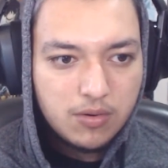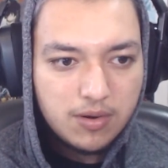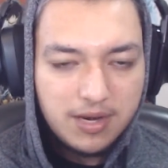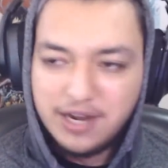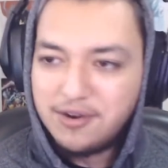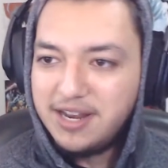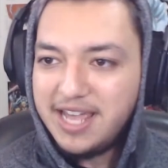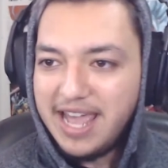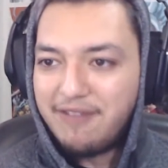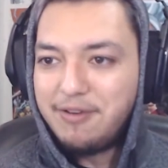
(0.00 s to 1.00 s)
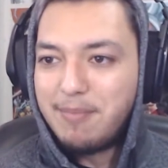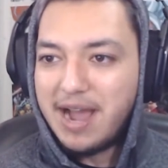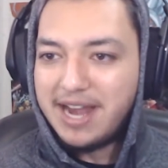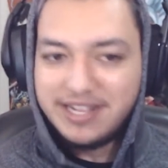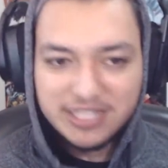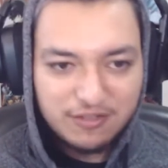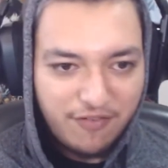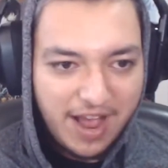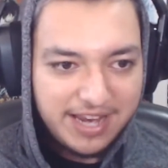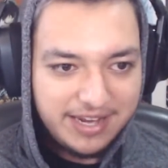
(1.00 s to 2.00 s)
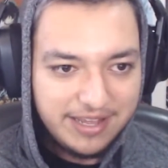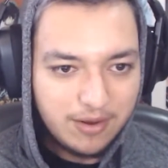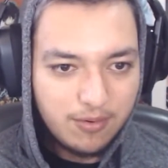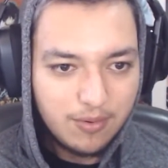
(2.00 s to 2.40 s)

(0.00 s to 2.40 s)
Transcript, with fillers: Literally everybody is fighting.